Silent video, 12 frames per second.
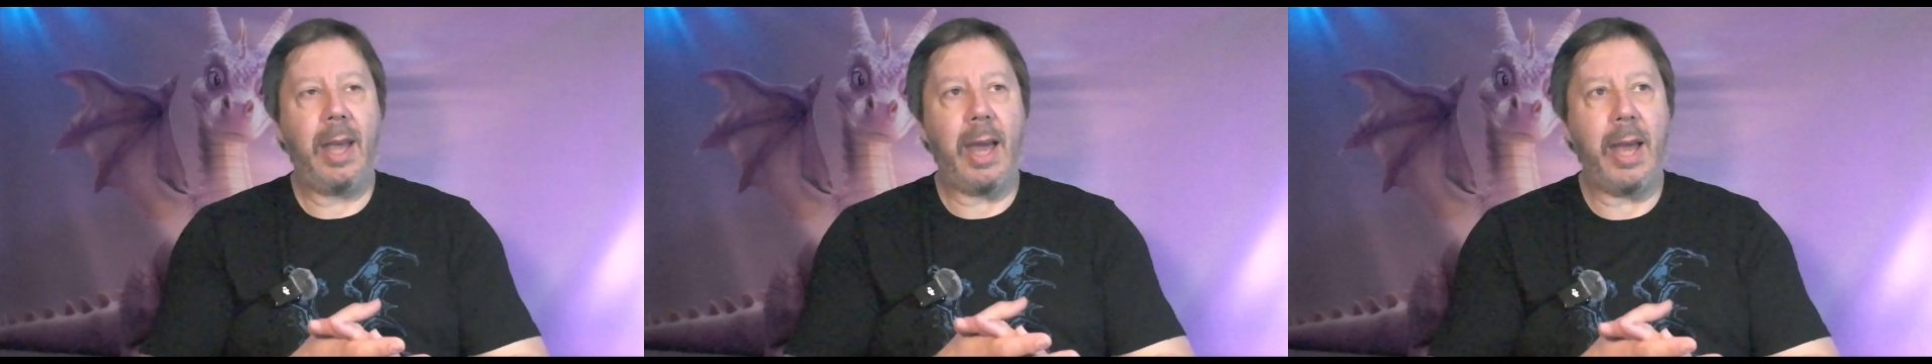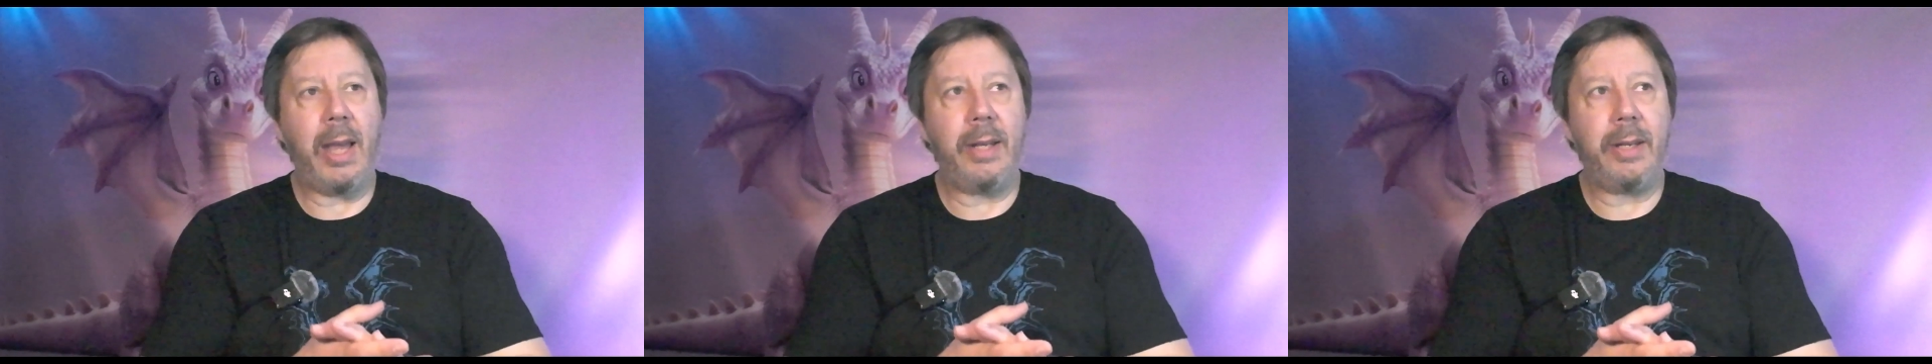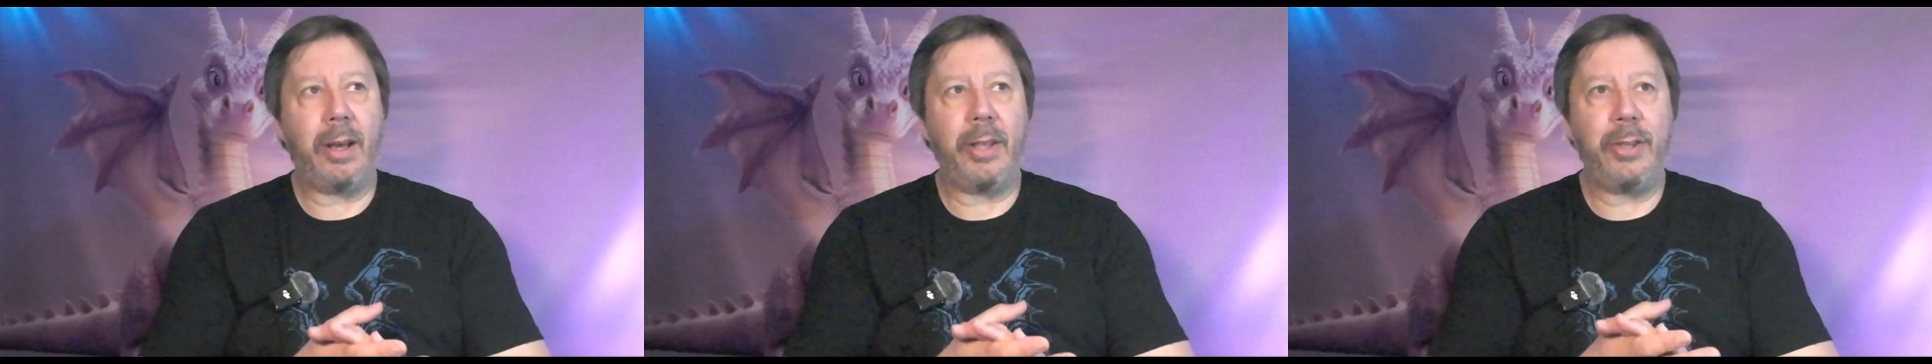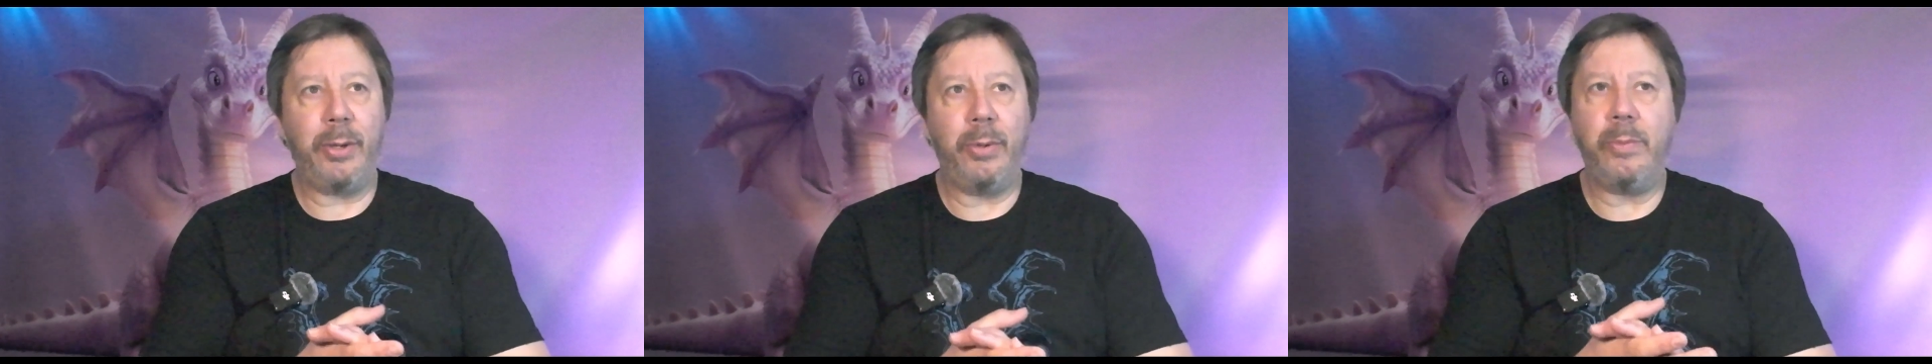and I
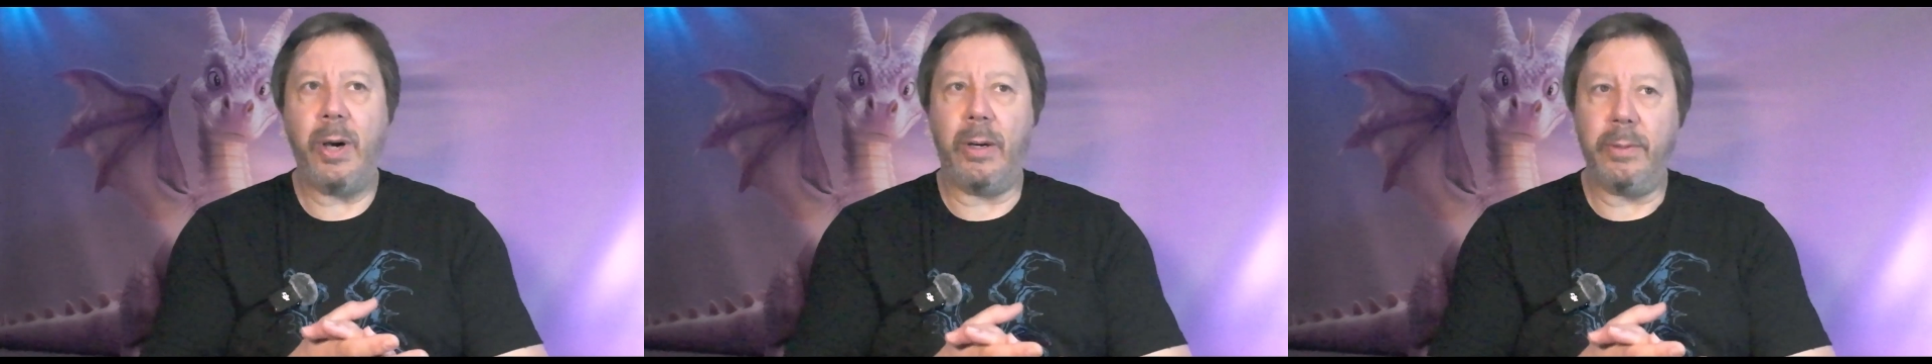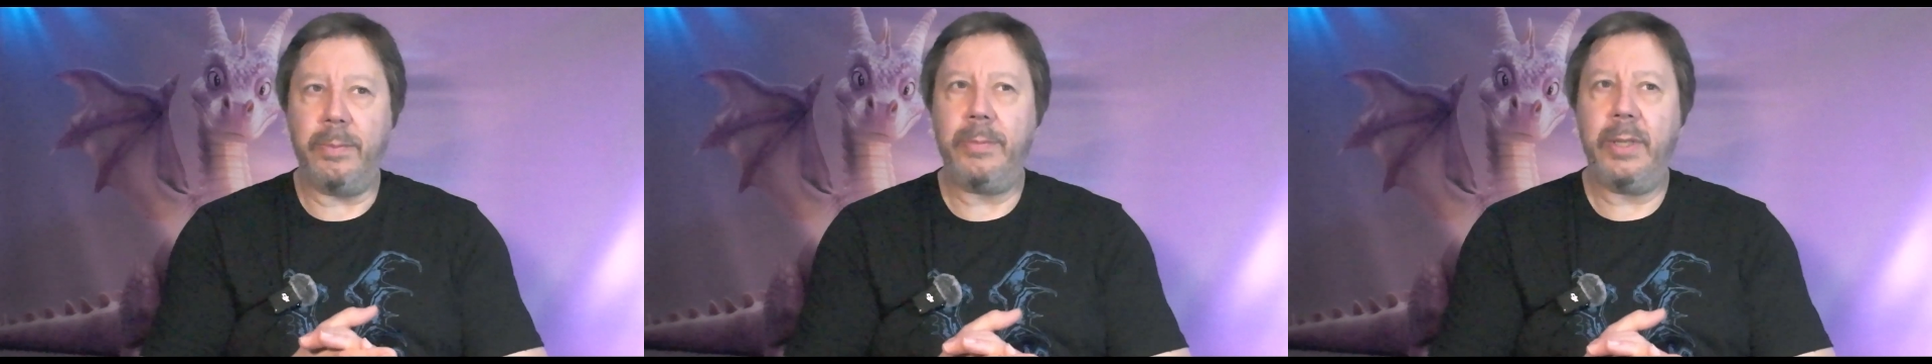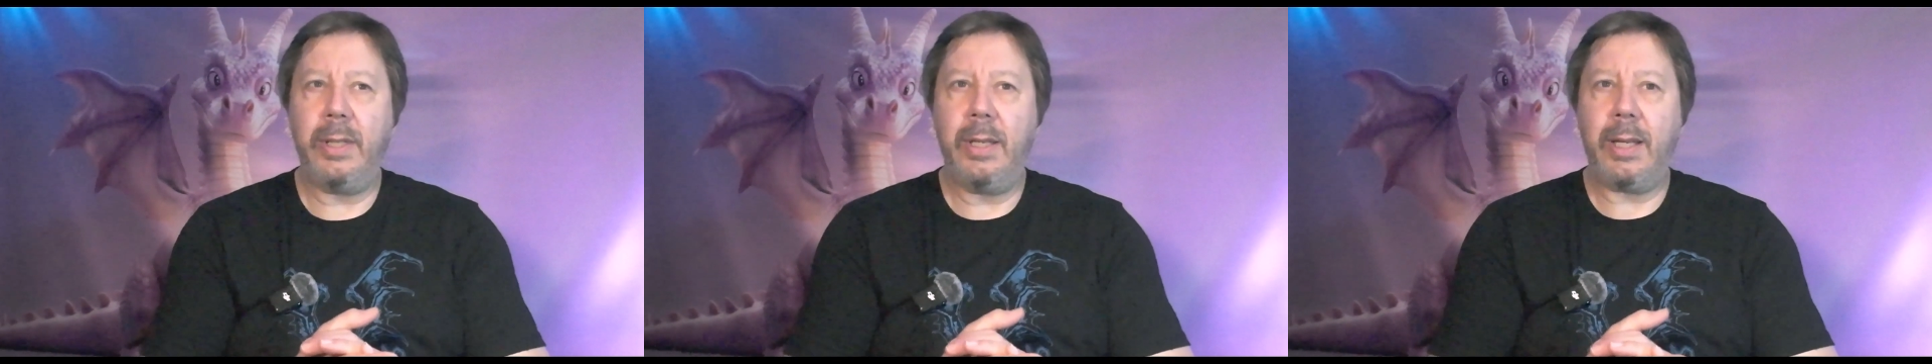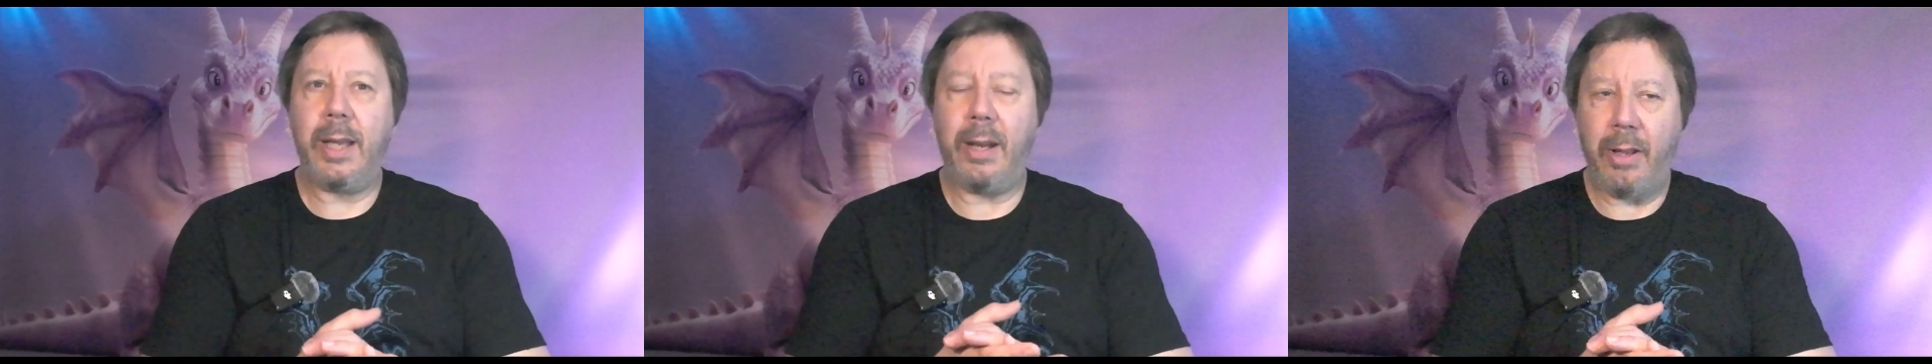thought, well,
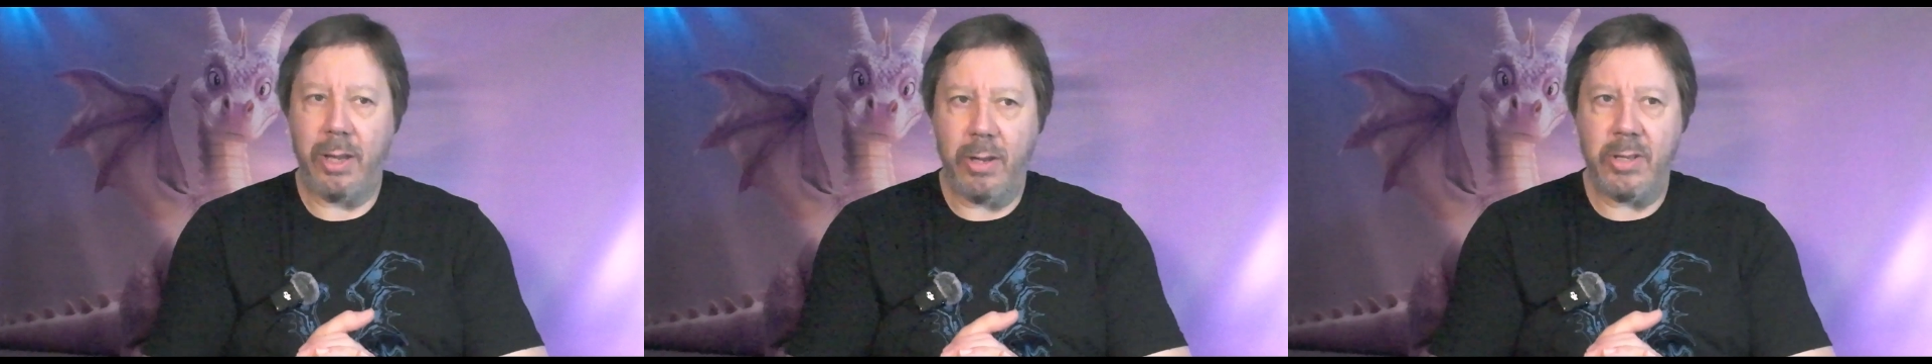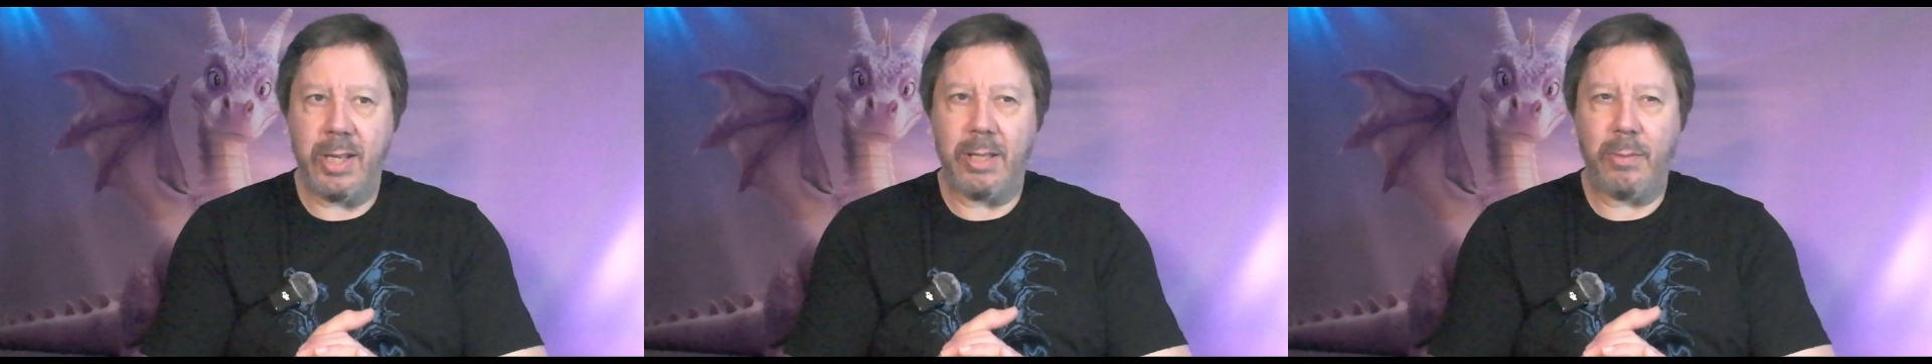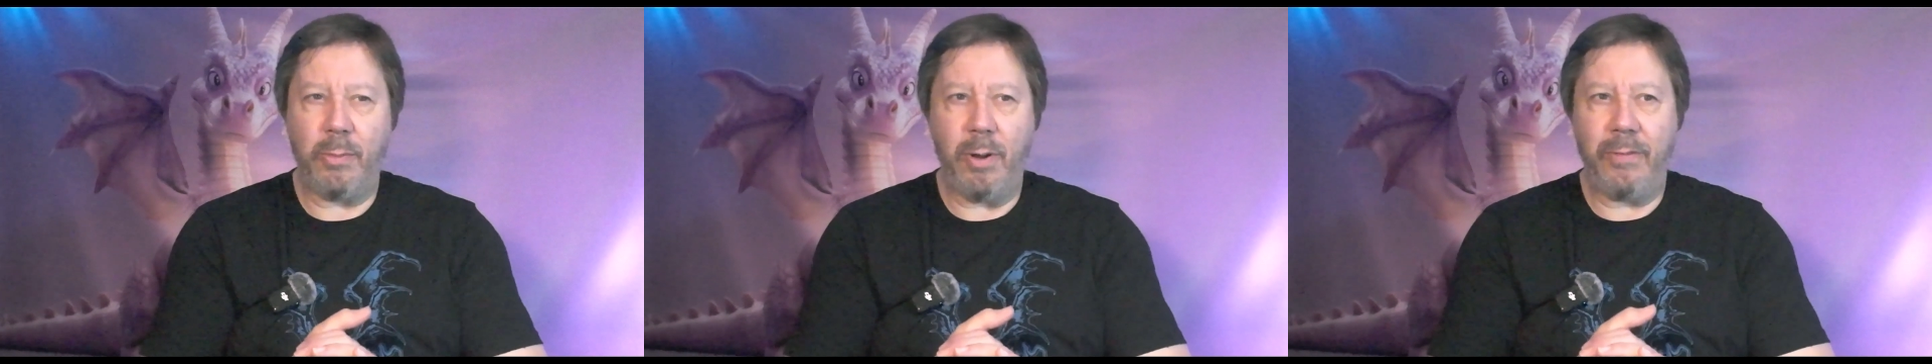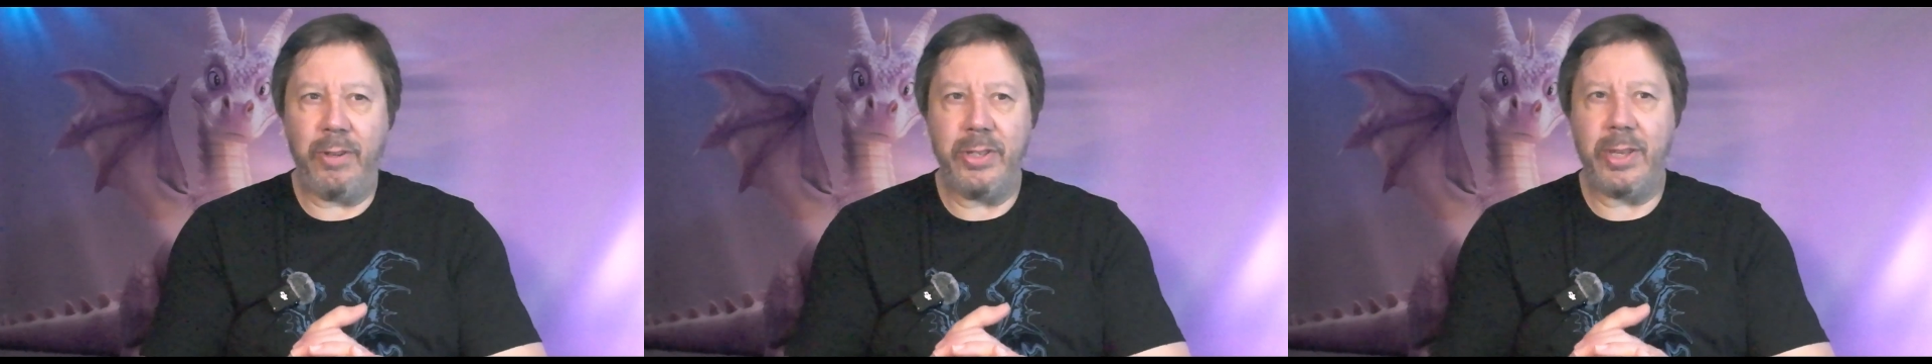can I use this for
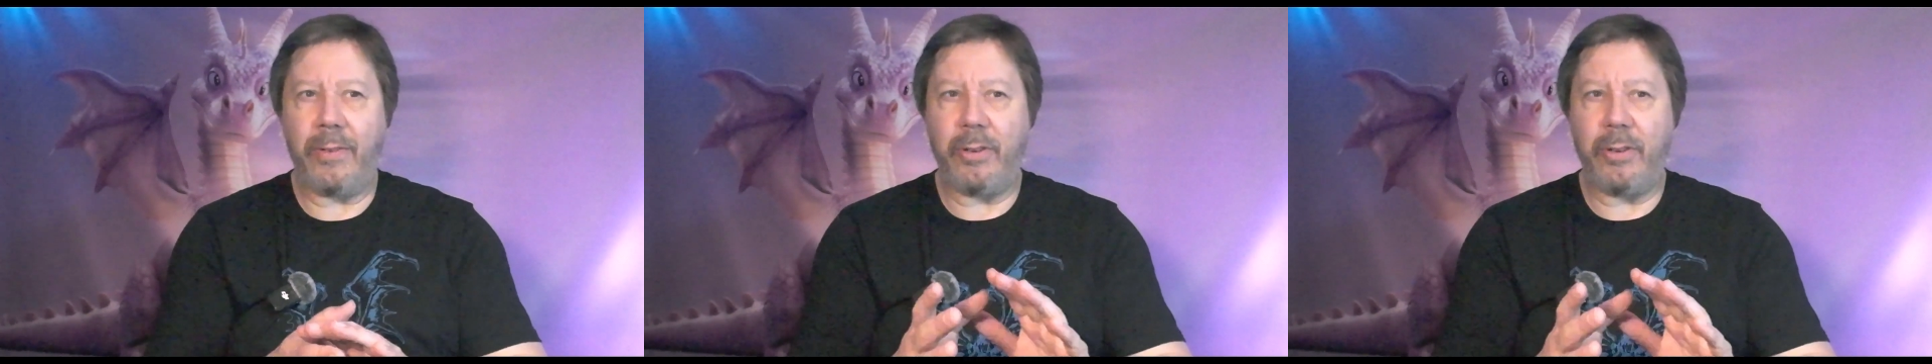rivers?